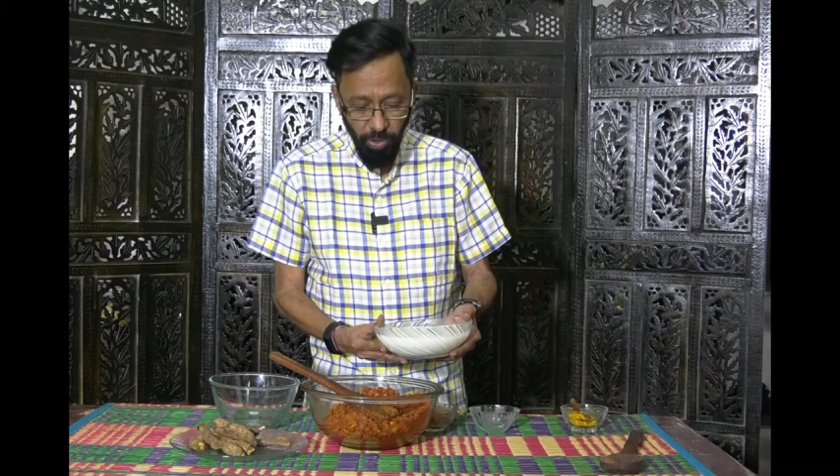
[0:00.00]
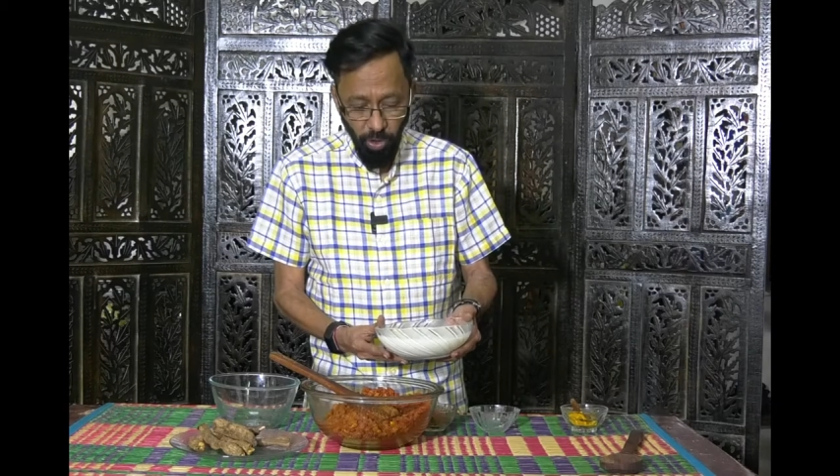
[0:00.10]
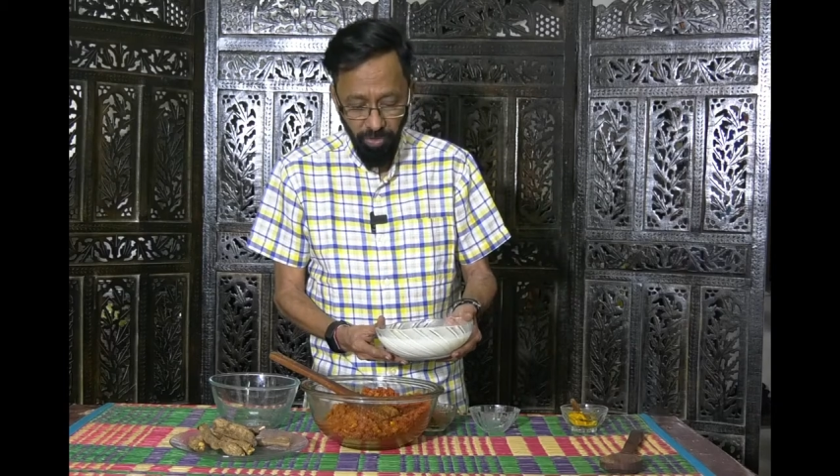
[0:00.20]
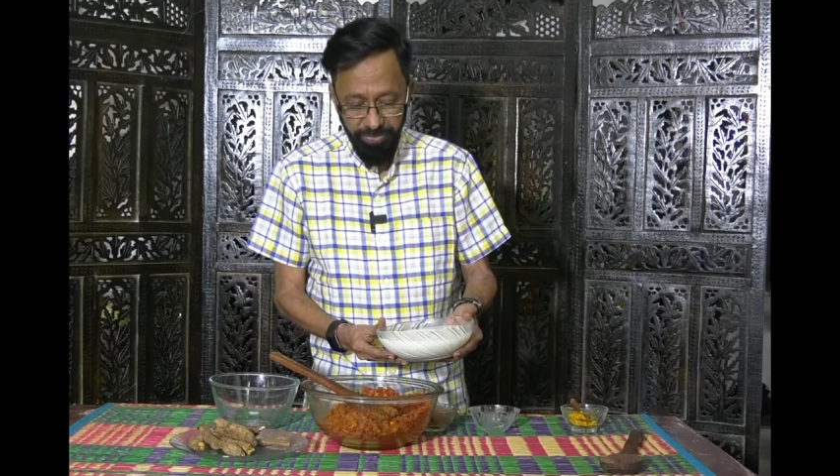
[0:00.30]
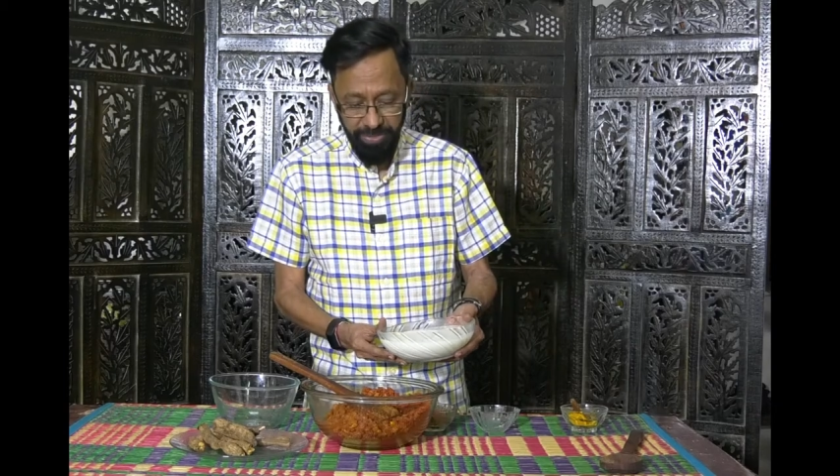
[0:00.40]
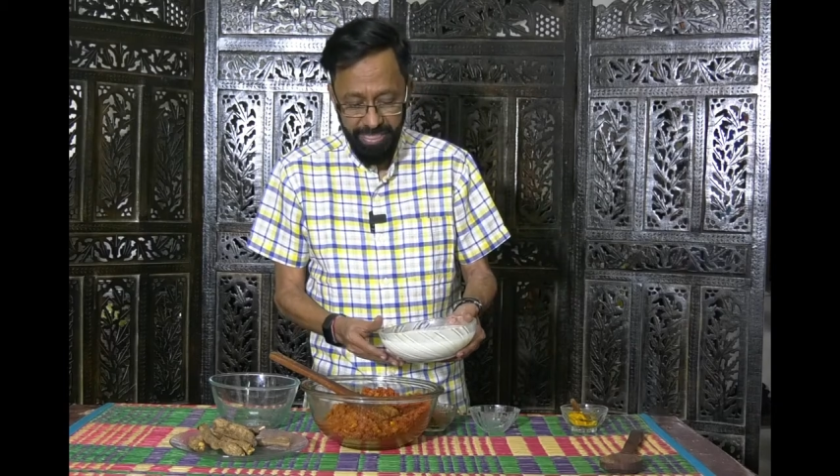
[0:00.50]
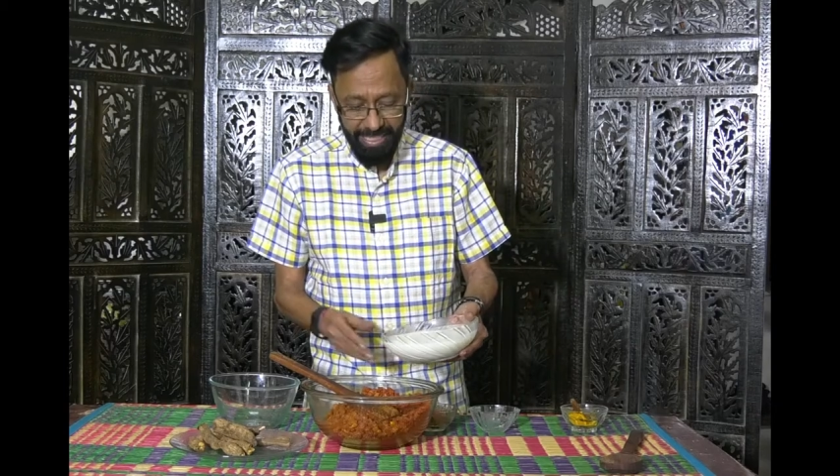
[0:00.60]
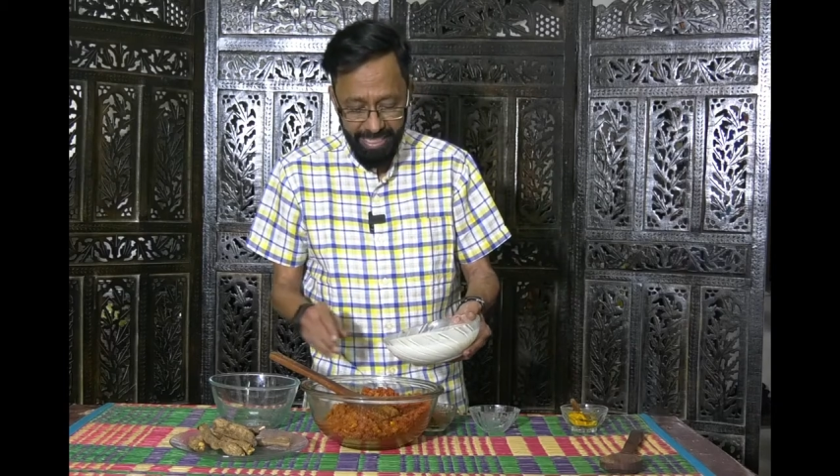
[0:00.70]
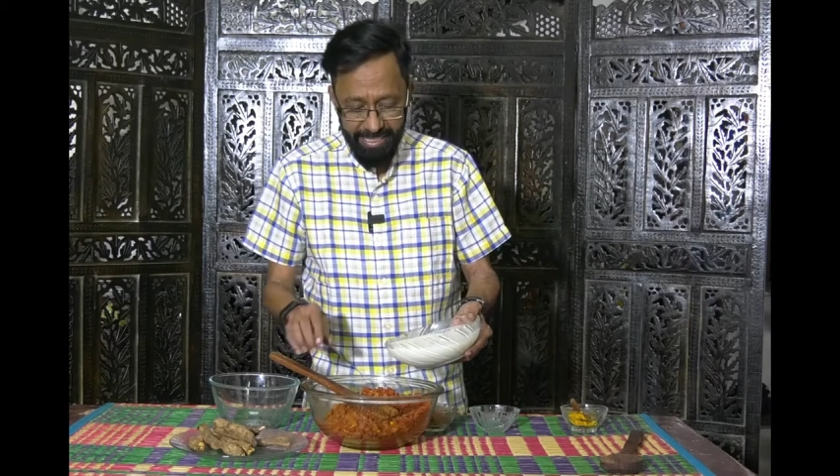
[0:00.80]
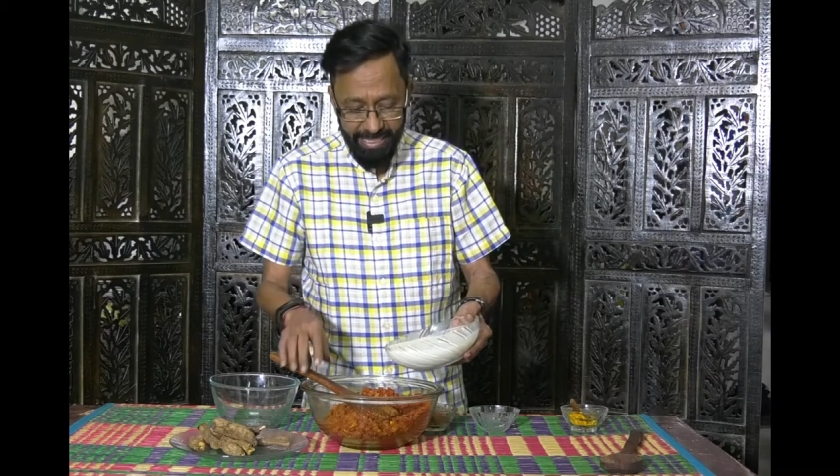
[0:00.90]
of
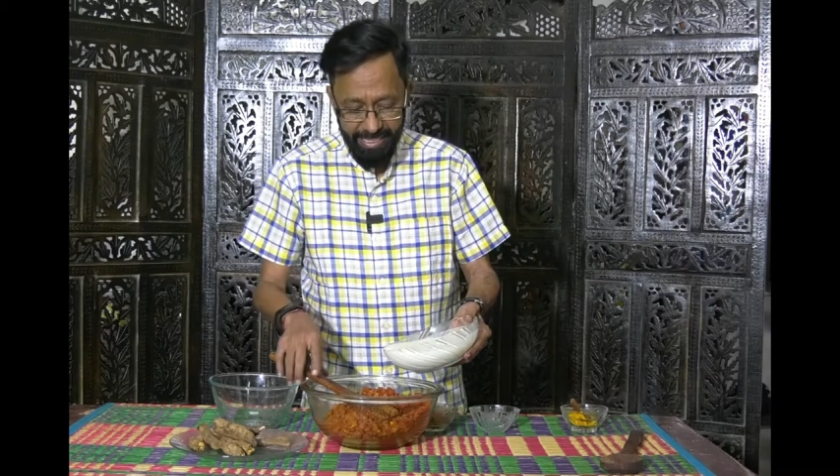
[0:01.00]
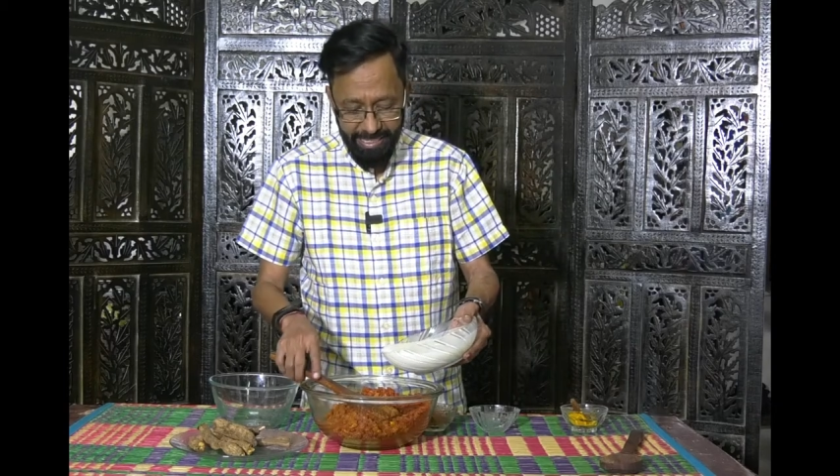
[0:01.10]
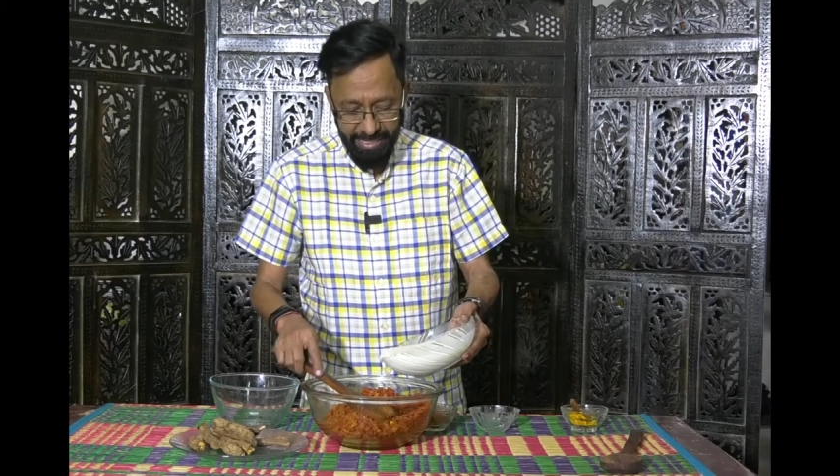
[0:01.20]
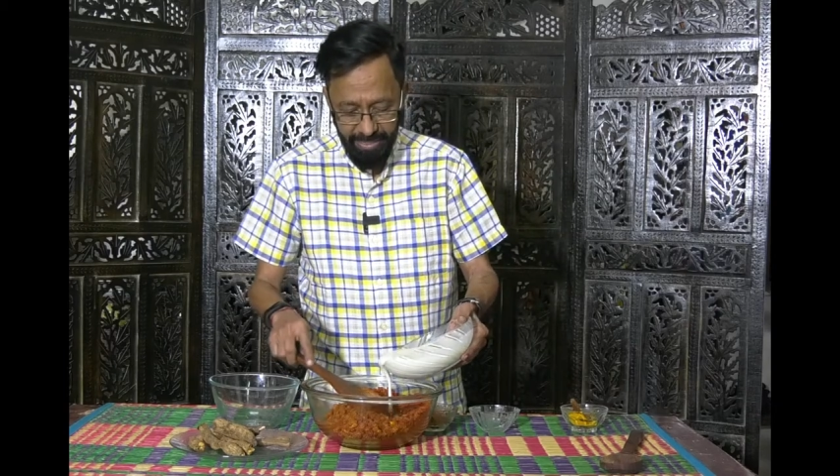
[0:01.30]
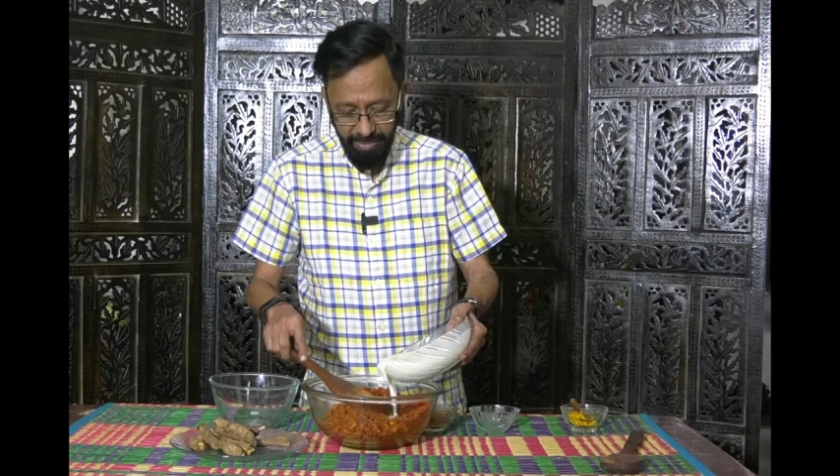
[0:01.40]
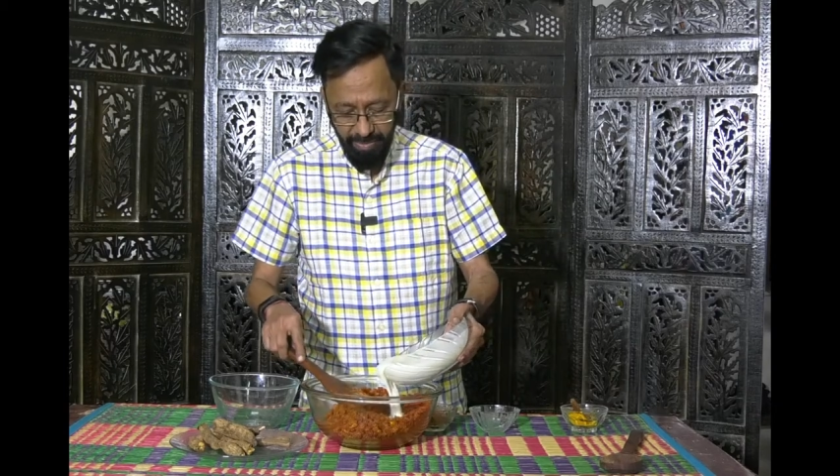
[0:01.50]
curds.